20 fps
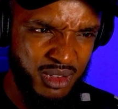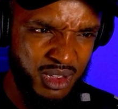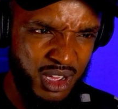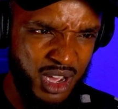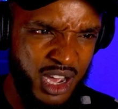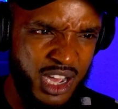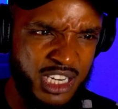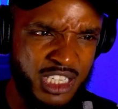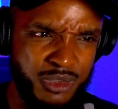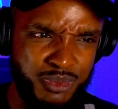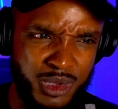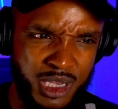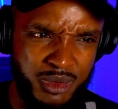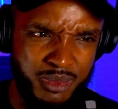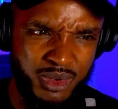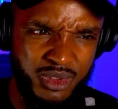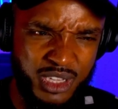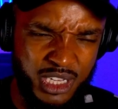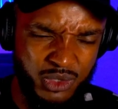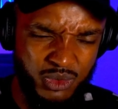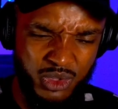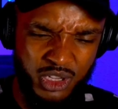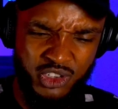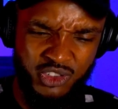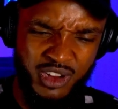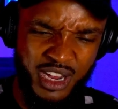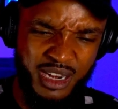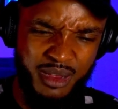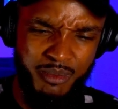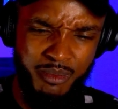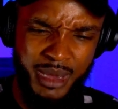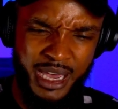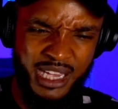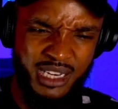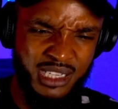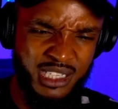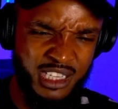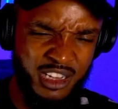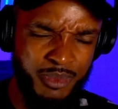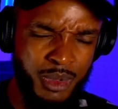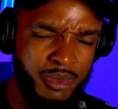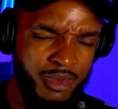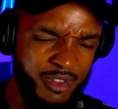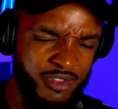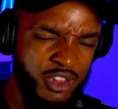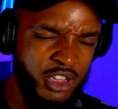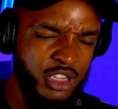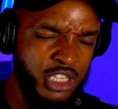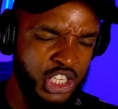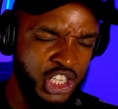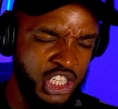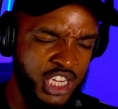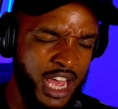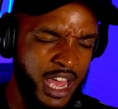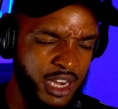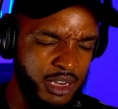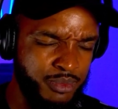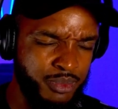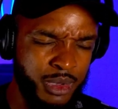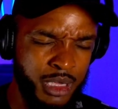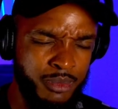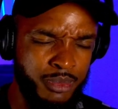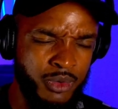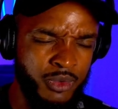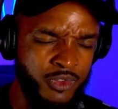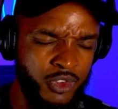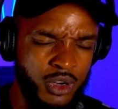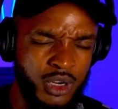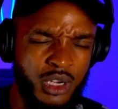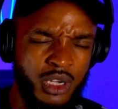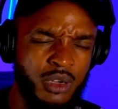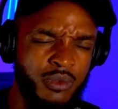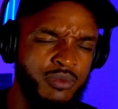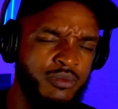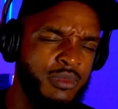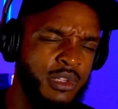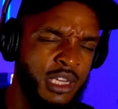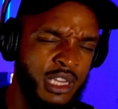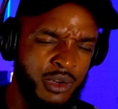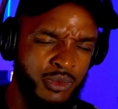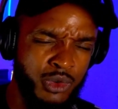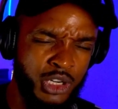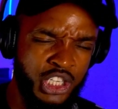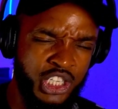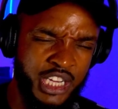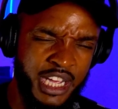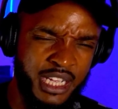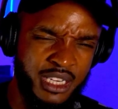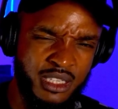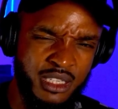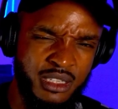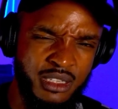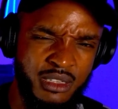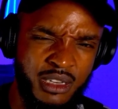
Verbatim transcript: Unspeakable things when they're trying to mate and stuff. People have literally shot people for getting rejected.